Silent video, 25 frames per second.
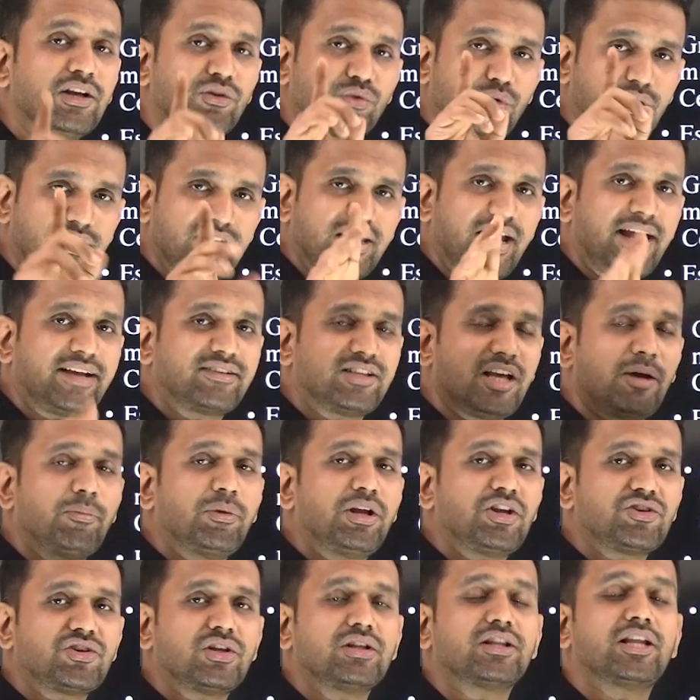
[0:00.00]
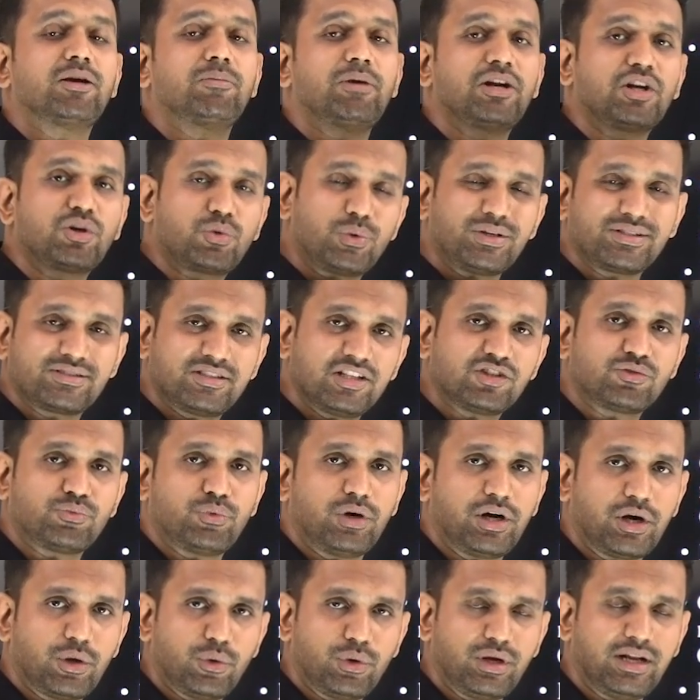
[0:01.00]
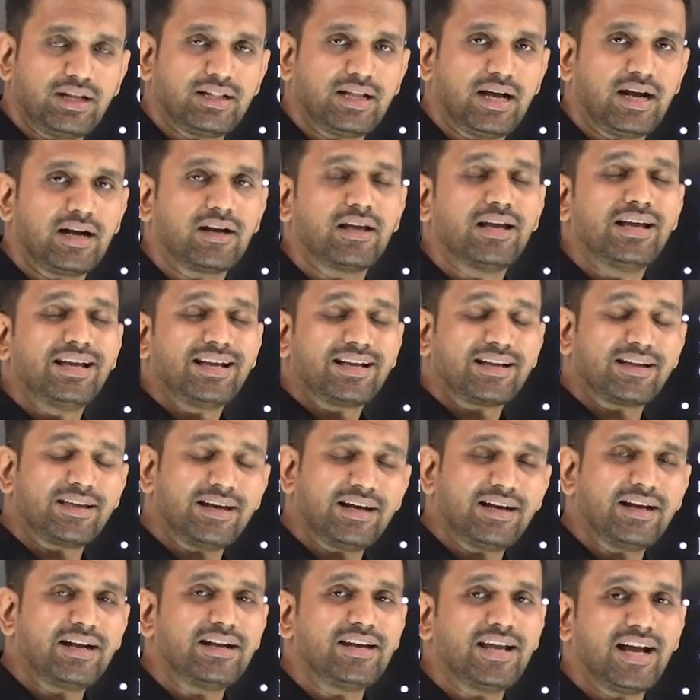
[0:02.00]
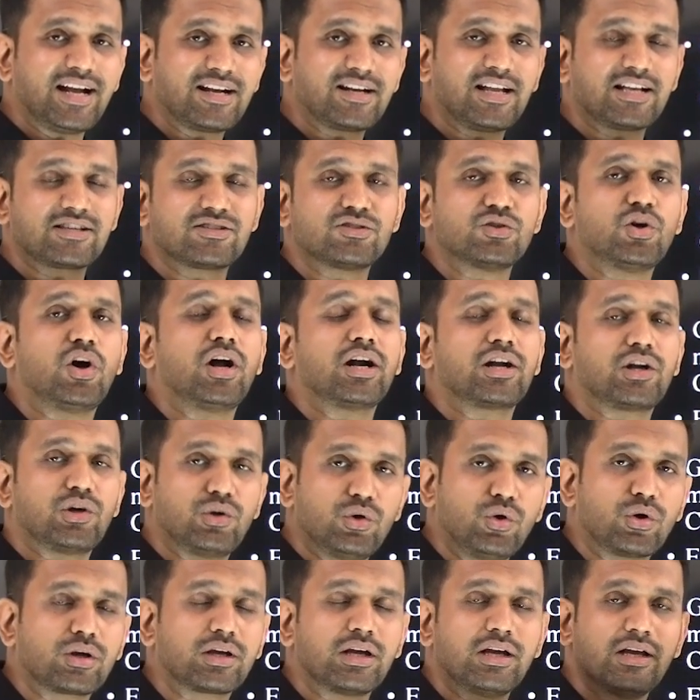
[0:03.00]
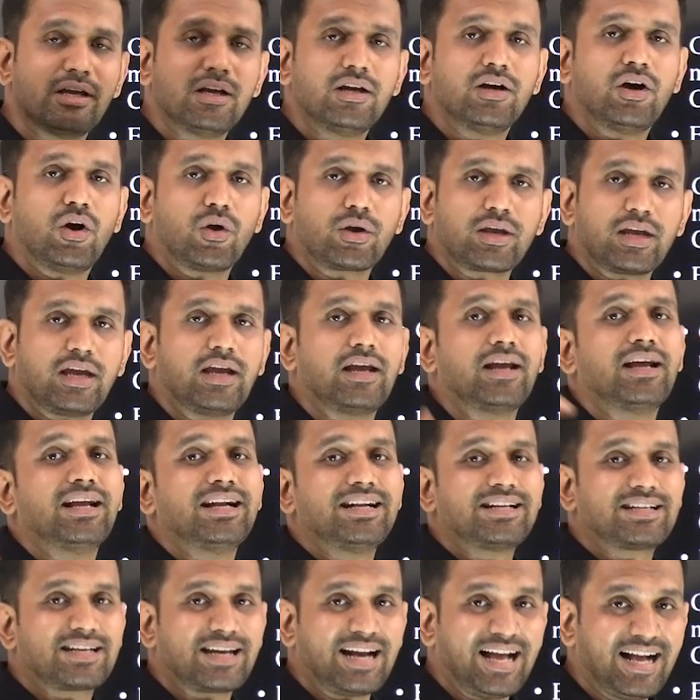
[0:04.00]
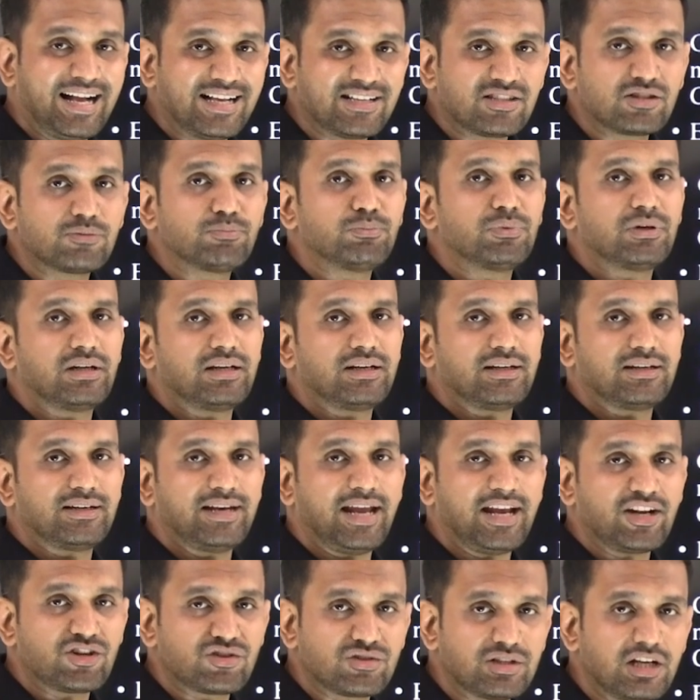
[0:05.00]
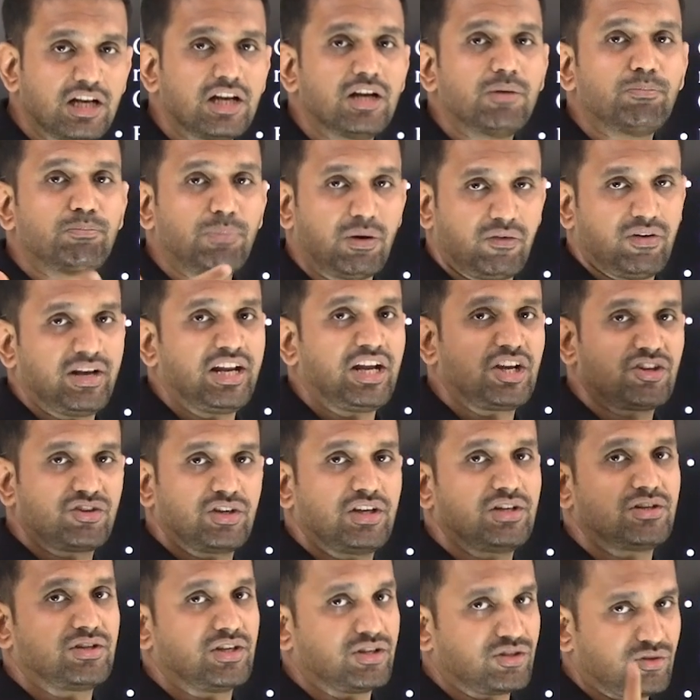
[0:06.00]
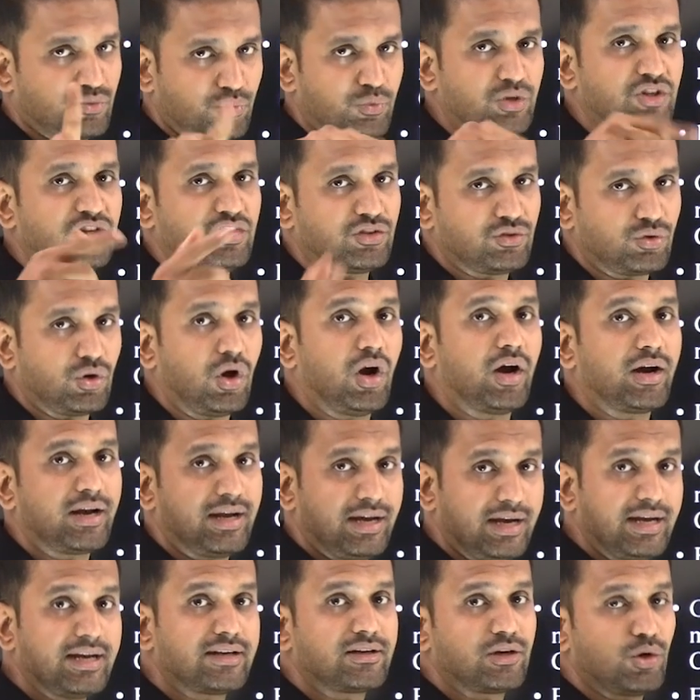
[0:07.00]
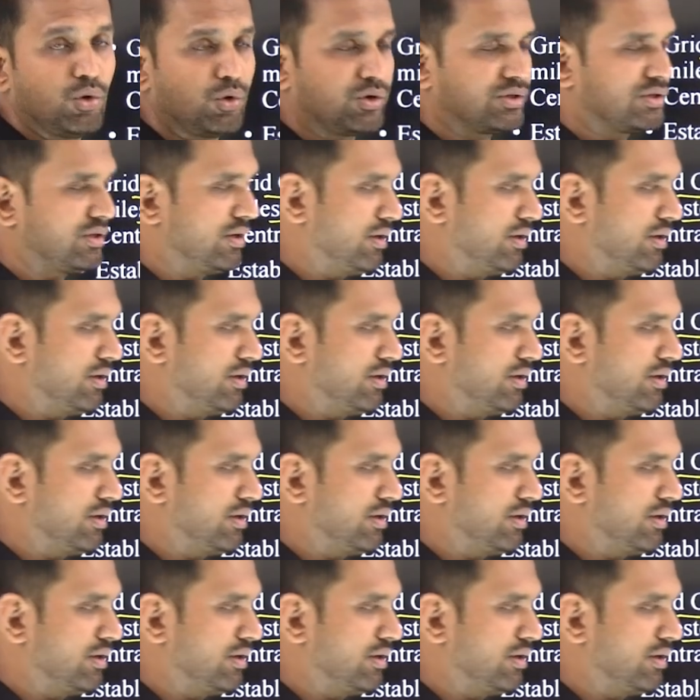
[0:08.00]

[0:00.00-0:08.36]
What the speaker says: So in the examination, they may twist this word only that Grid India does not look, okay, transnational power exchanges, which is wrong. It looks